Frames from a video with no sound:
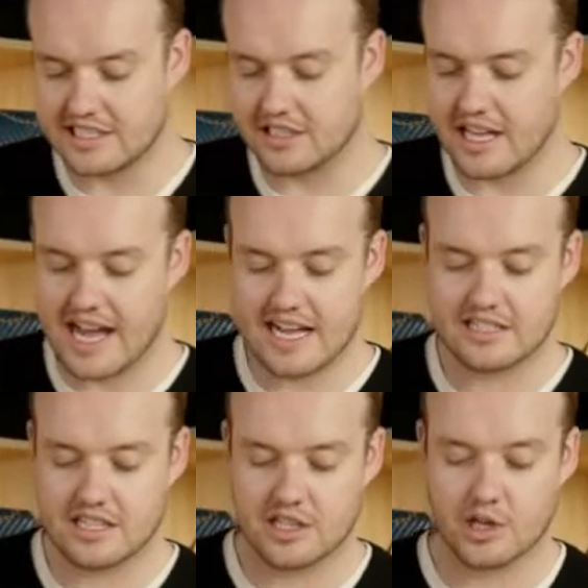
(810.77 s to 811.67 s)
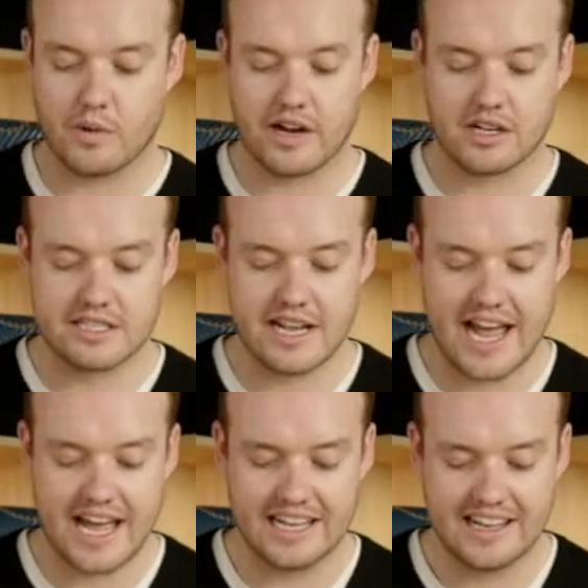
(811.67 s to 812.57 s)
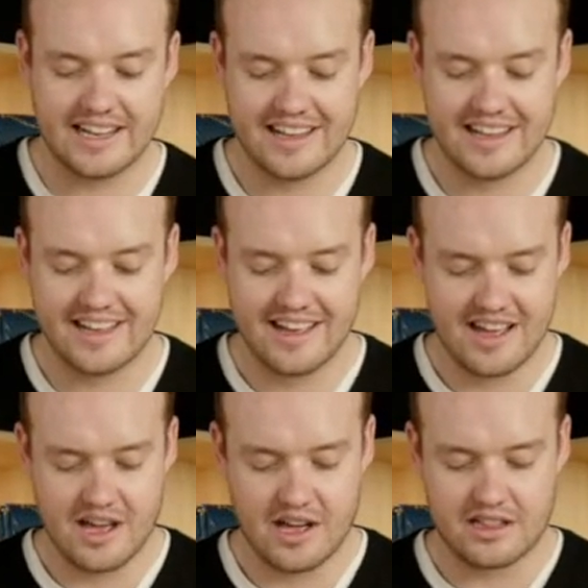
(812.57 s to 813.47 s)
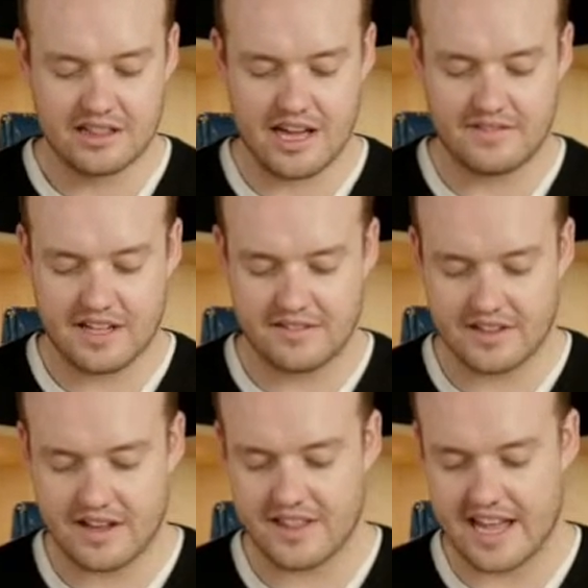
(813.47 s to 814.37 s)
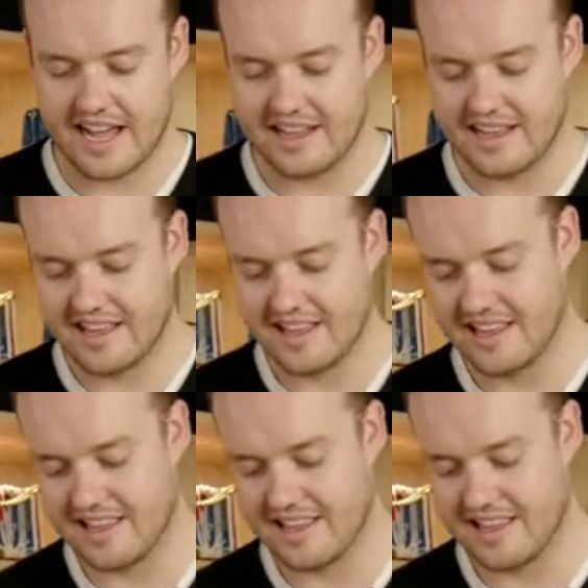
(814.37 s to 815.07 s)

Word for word: It still has the Goyard tag. Love, love, love that.